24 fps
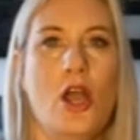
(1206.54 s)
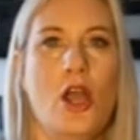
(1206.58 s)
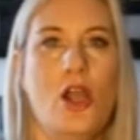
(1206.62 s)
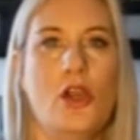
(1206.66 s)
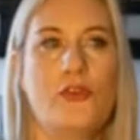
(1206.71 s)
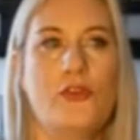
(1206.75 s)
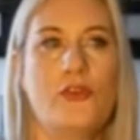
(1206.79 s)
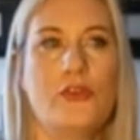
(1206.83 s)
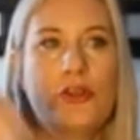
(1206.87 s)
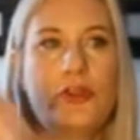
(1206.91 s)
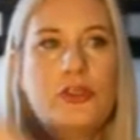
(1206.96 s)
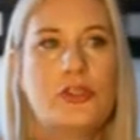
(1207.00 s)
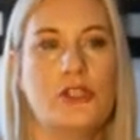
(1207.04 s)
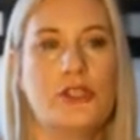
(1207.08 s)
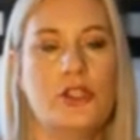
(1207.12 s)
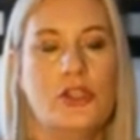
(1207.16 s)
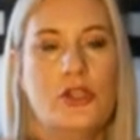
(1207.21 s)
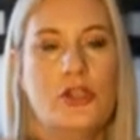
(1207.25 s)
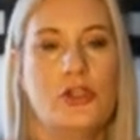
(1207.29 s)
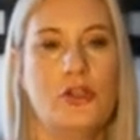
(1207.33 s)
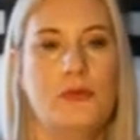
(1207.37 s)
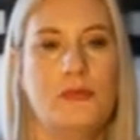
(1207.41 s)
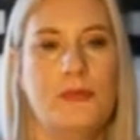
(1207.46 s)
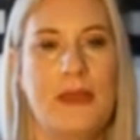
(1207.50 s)
over
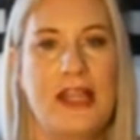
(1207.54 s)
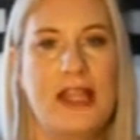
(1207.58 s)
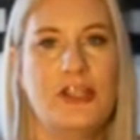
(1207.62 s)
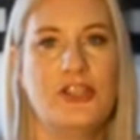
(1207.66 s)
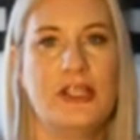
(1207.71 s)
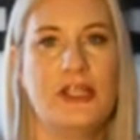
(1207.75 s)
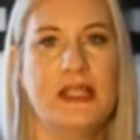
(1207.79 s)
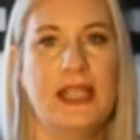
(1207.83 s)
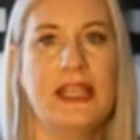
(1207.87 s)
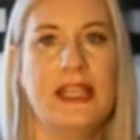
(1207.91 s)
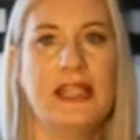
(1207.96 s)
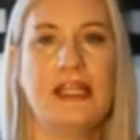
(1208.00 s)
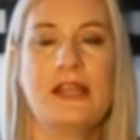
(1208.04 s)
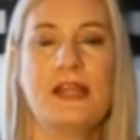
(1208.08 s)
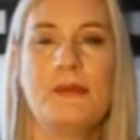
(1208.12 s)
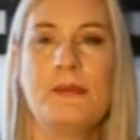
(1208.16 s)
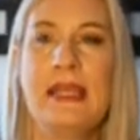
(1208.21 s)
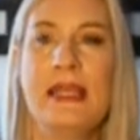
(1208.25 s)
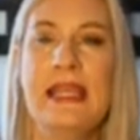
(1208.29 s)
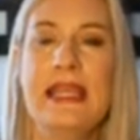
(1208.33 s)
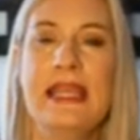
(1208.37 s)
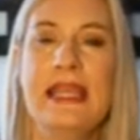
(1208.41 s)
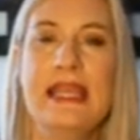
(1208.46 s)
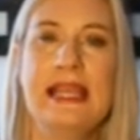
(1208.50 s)
to Magic Kingdom.
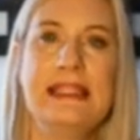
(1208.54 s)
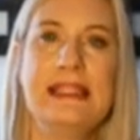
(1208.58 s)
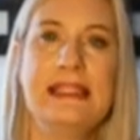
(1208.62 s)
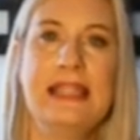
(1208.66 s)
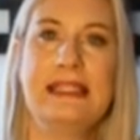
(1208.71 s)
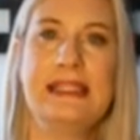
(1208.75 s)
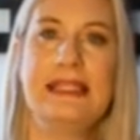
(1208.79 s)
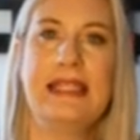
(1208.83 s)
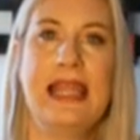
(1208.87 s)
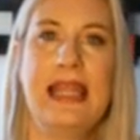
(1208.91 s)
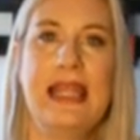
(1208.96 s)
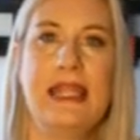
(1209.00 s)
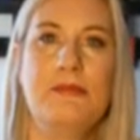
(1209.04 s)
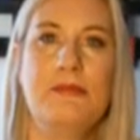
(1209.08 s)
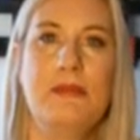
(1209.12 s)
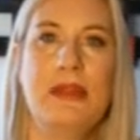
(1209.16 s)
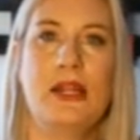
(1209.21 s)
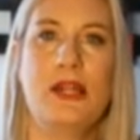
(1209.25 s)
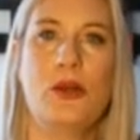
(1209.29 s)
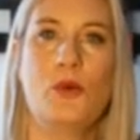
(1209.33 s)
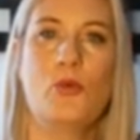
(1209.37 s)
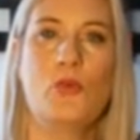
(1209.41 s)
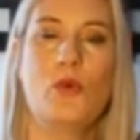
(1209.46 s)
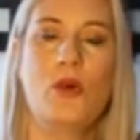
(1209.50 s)
It's a
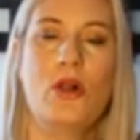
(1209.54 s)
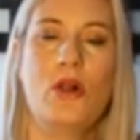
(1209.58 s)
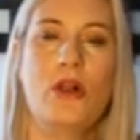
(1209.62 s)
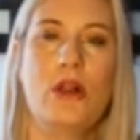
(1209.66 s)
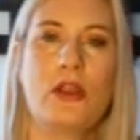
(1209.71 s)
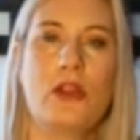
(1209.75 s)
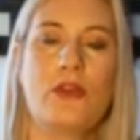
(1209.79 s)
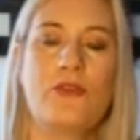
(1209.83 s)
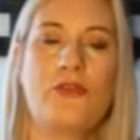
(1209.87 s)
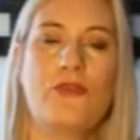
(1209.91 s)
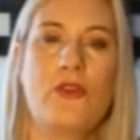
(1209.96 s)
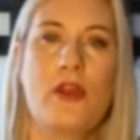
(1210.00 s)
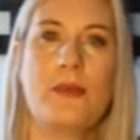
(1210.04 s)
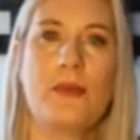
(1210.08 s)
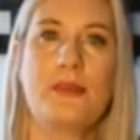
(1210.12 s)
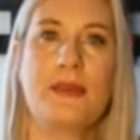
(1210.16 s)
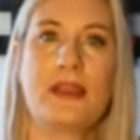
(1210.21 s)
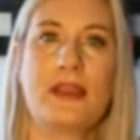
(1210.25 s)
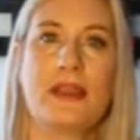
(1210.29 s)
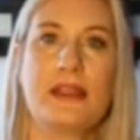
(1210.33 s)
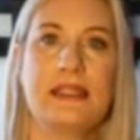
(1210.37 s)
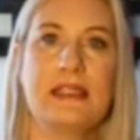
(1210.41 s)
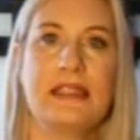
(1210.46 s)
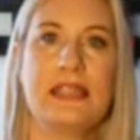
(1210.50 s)
10-minute walk from
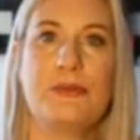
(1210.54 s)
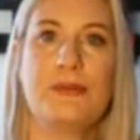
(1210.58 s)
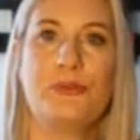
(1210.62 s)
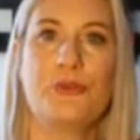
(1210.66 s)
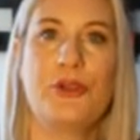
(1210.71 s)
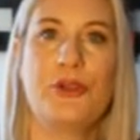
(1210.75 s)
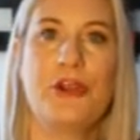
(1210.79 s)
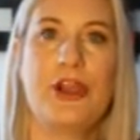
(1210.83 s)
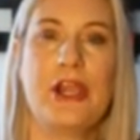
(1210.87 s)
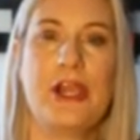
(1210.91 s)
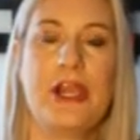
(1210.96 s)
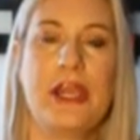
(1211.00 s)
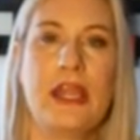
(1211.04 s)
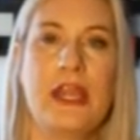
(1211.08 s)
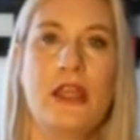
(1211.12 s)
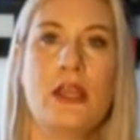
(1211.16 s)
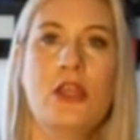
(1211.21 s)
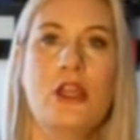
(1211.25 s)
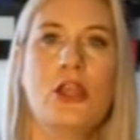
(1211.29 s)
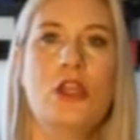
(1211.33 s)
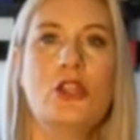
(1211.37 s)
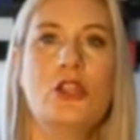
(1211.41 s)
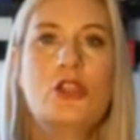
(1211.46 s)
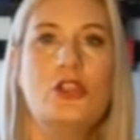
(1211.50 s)
the Contemporary
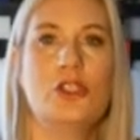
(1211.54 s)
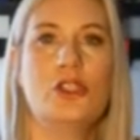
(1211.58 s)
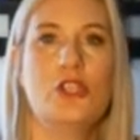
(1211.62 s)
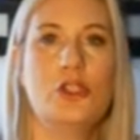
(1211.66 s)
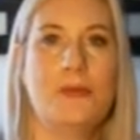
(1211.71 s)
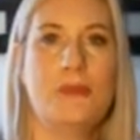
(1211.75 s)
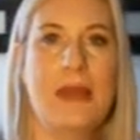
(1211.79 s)
to